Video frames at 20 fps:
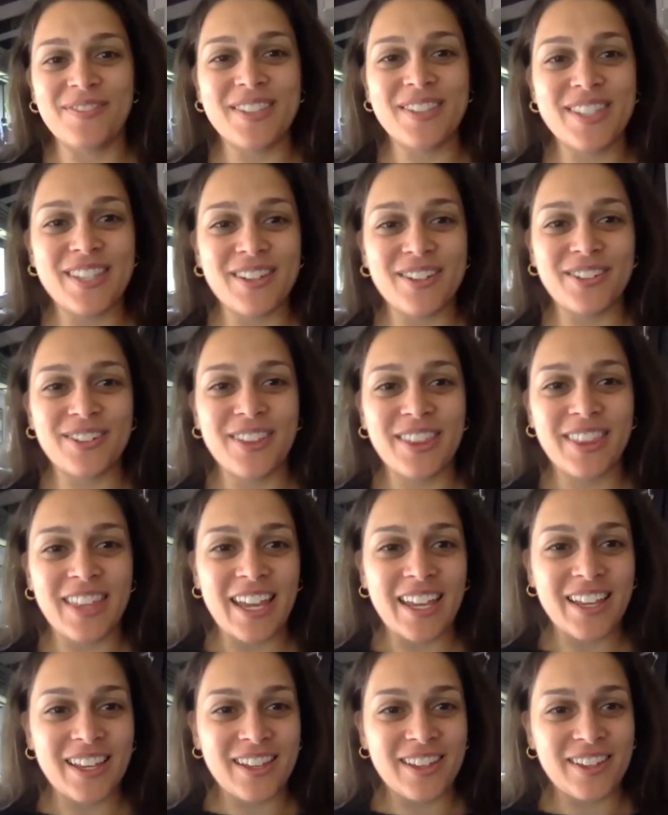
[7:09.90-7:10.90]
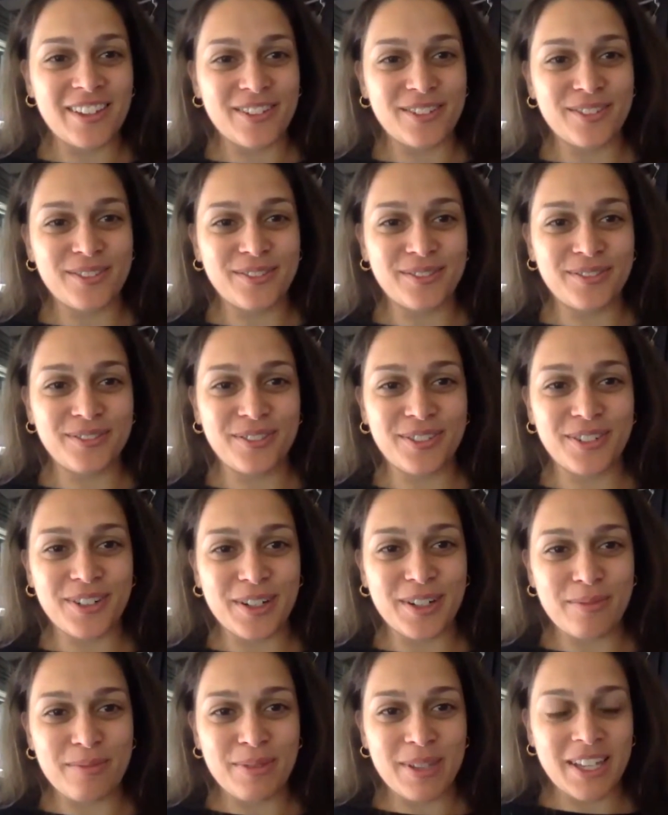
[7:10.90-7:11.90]
So thank you
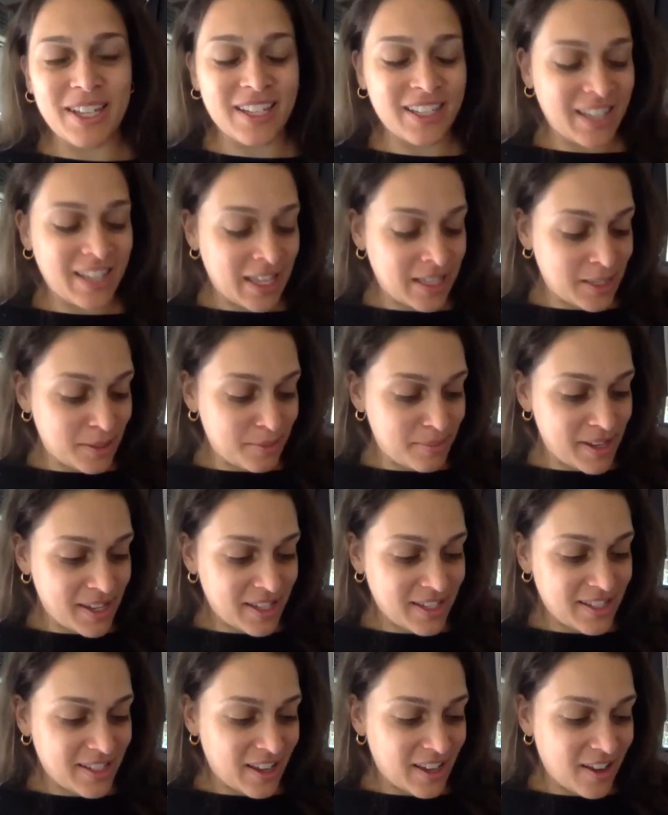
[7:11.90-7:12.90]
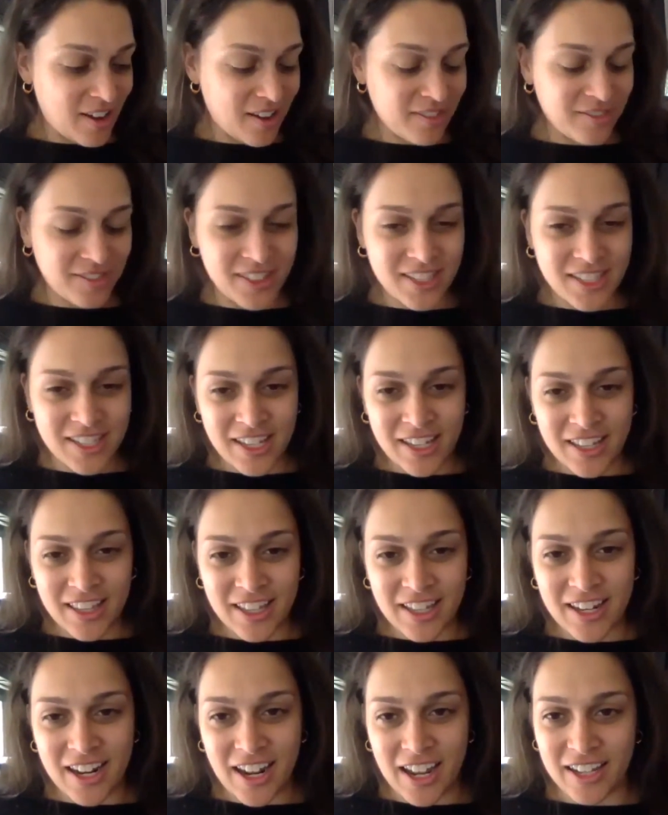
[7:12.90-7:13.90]
for being in that space. I often say
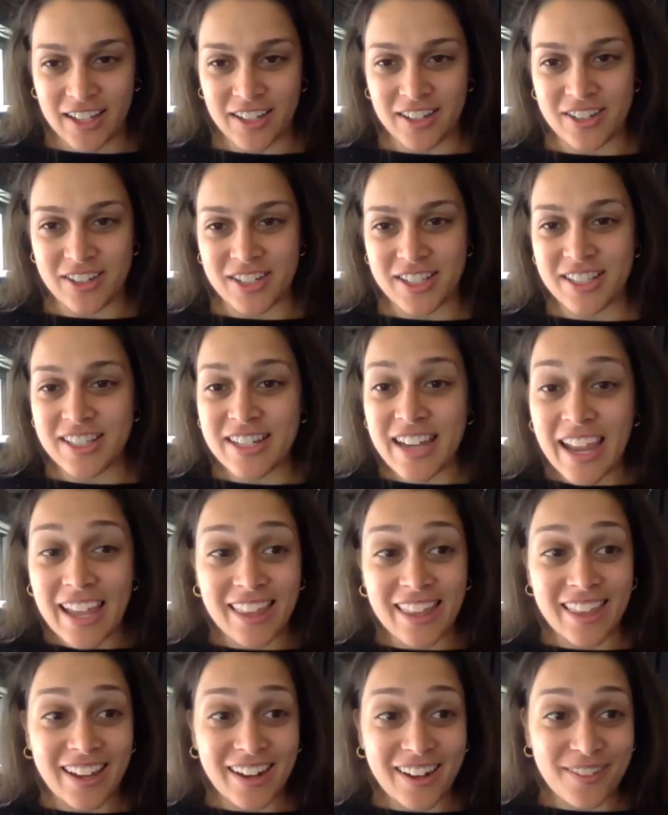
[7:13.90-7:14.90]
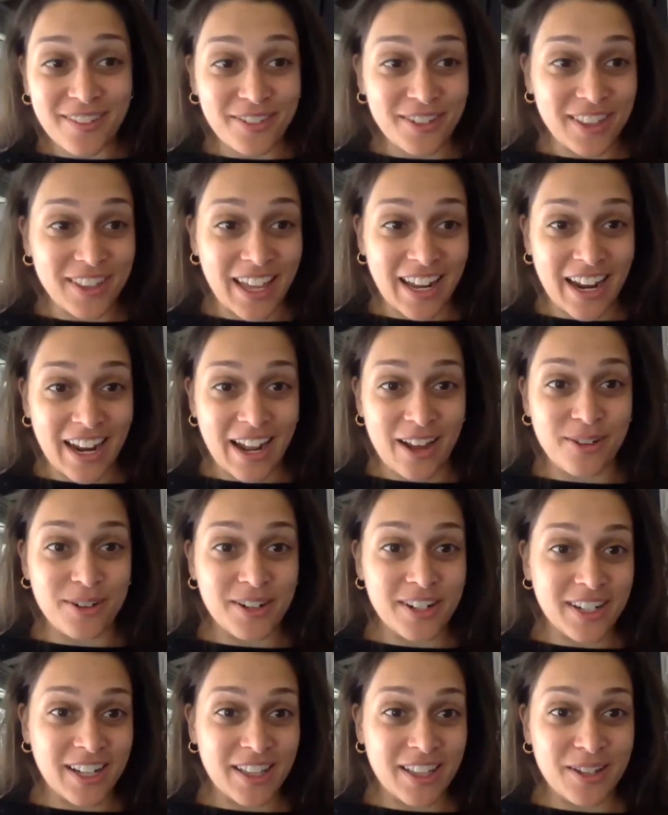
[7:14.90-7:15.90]
that I could just stay there for that
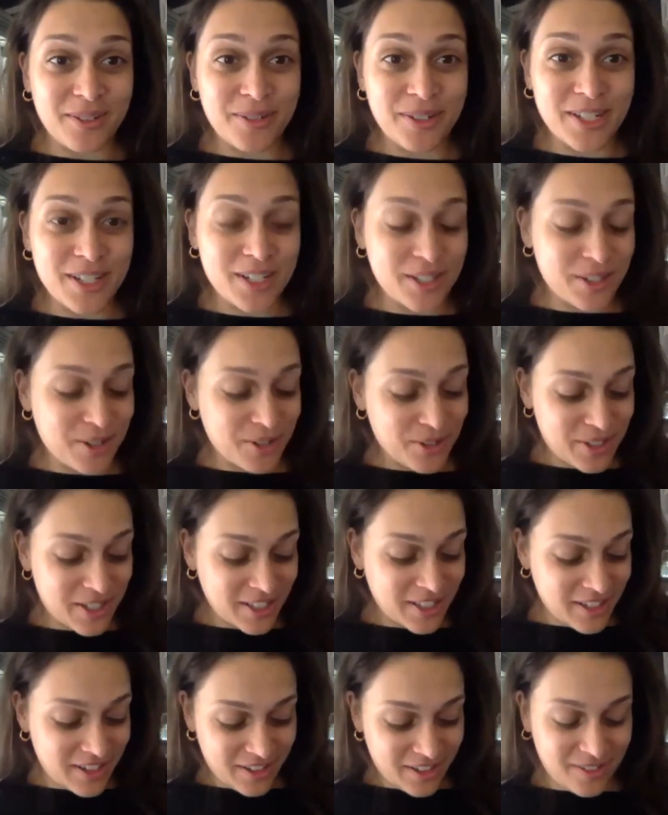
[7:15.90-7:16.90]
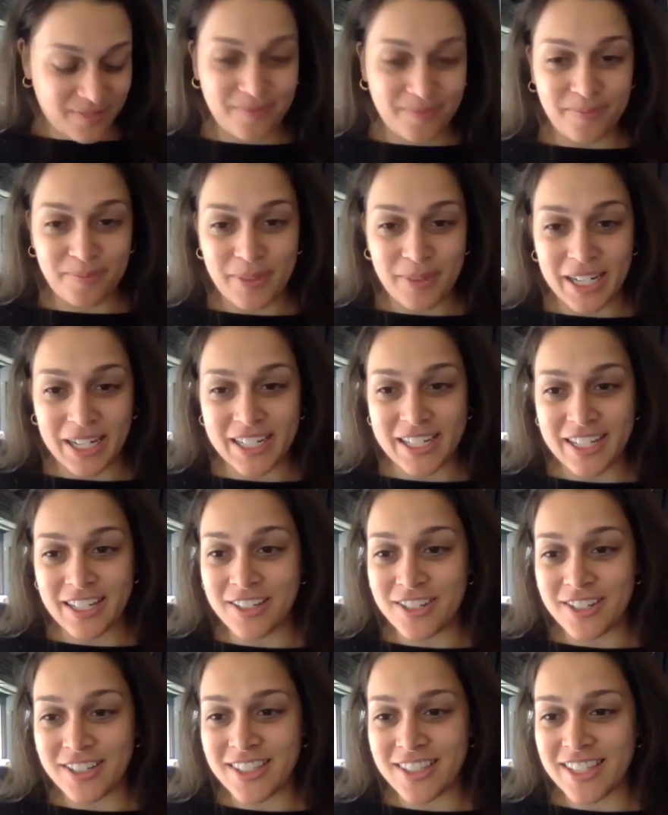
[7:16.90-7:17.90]
hour together. We could just host a little
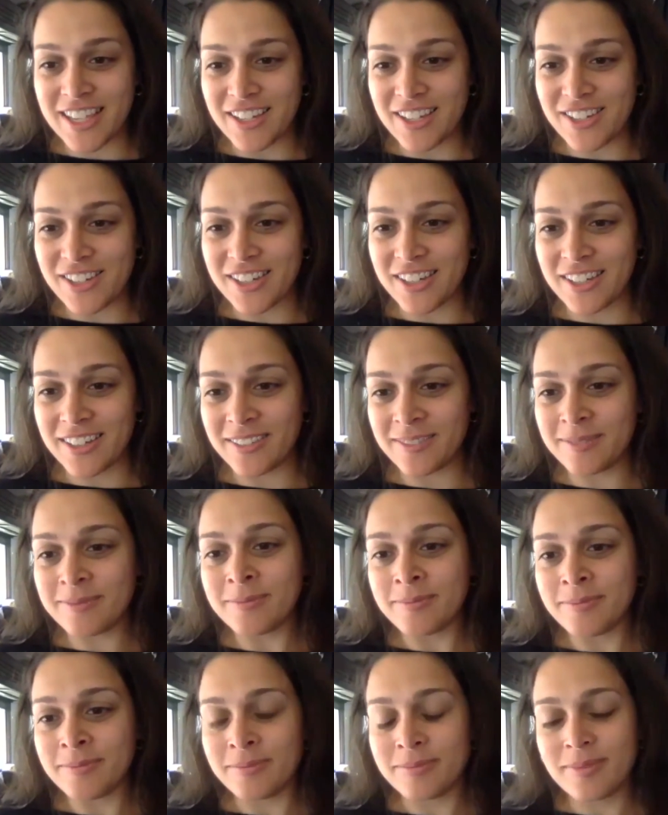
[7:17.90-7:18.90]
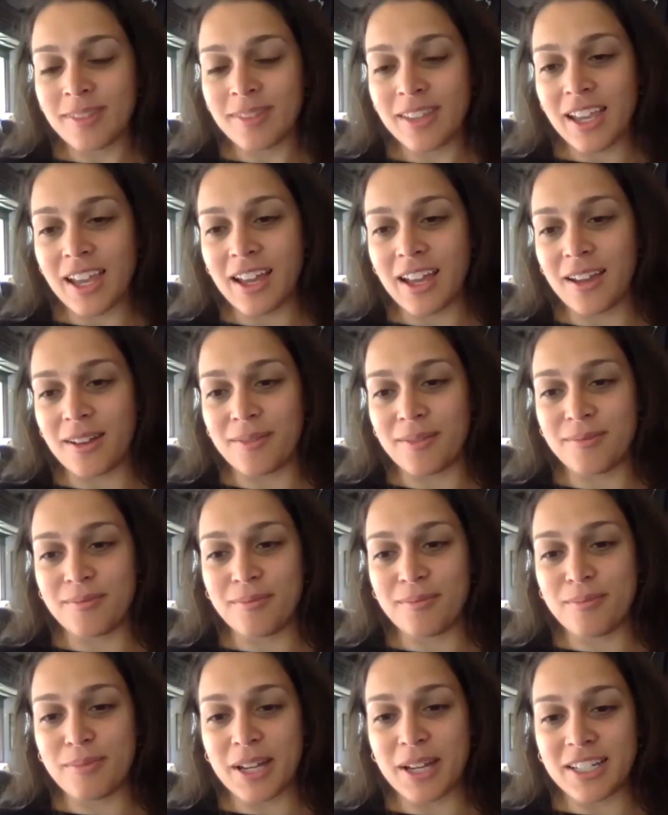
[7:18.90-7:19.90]
meditation session.
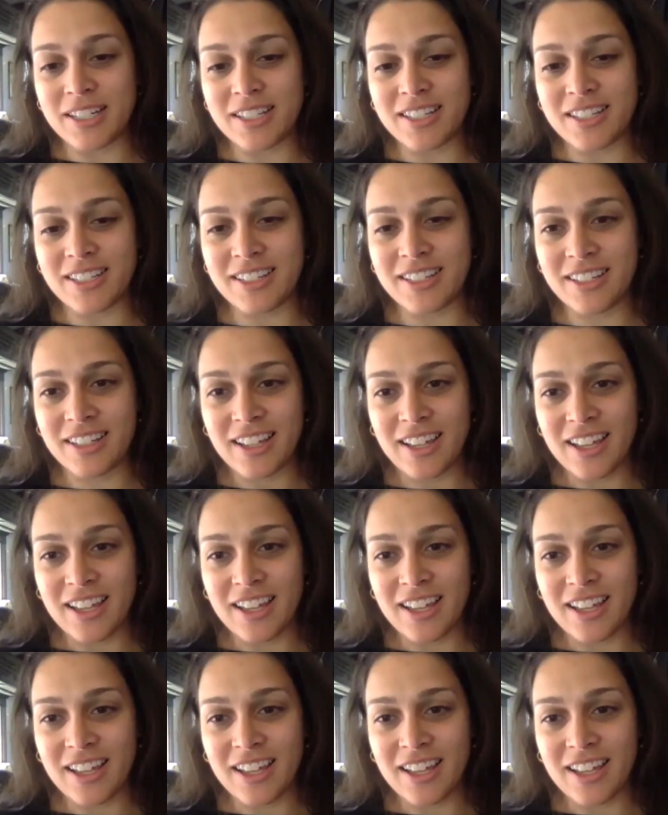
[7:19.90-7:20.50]
But